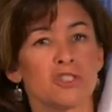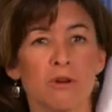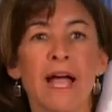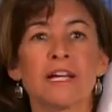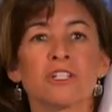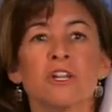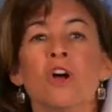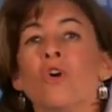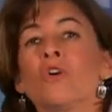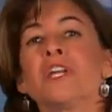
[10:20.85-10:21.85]
trash
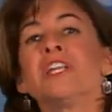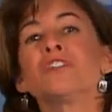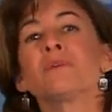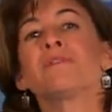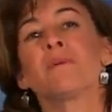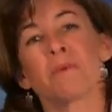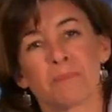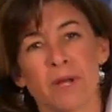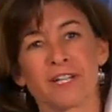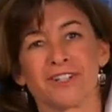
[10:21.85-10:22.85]
or an injury from a
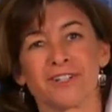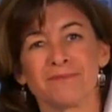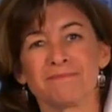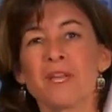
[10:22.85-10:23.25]
predator.